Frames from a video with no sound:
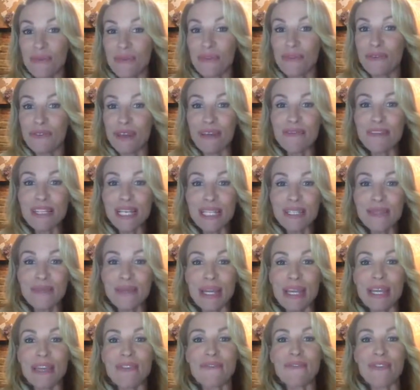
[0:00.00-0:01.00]
5 days a
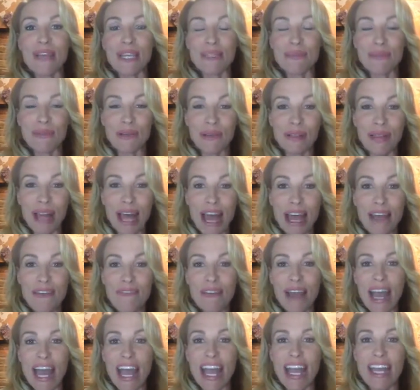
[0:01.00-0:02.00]
week Facebook Live,
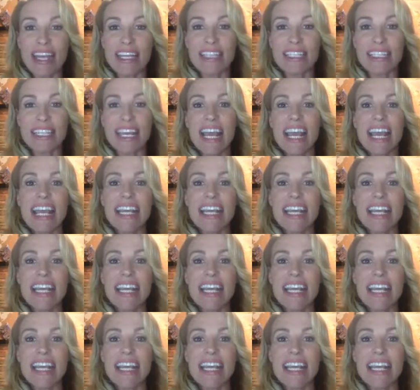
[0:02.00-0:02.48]
and